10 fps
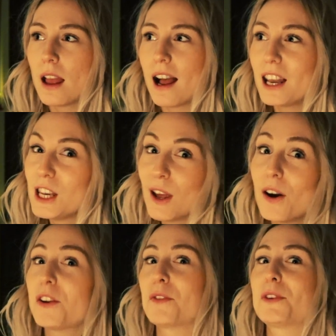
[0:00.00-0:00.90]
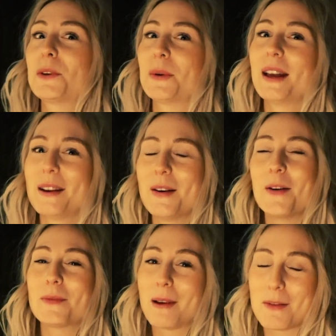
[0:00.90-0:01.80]
a lot of you,
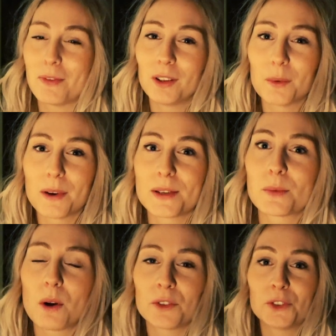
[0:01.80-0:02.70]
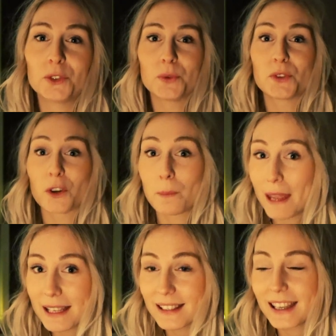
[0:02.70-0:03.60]
of my followers, want to start
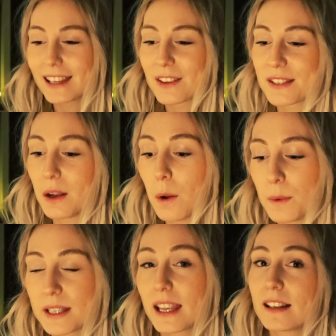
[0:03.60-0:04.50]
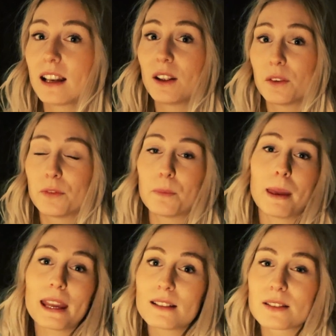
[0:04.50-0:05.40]
painting, because I always get a lot of
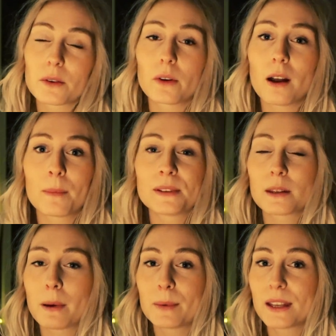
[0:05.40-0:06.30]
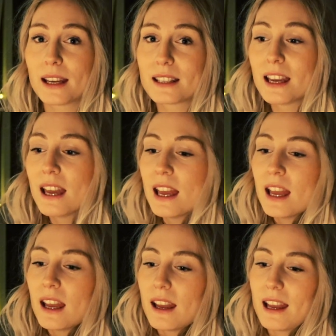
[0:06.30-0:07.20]
mails or comments about that.
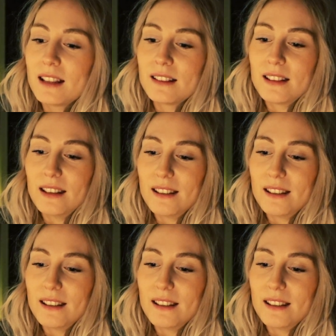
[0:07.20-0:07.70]
And